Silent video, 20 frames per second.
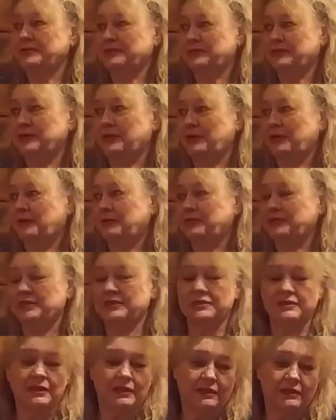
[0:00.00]
so
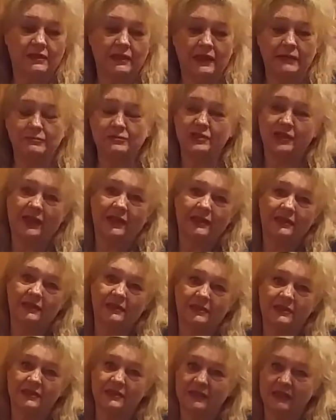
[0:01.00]
just keep checking
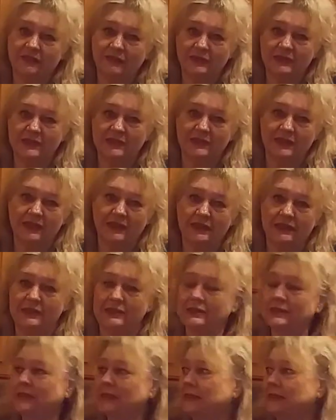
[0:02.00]
it to see if it's done.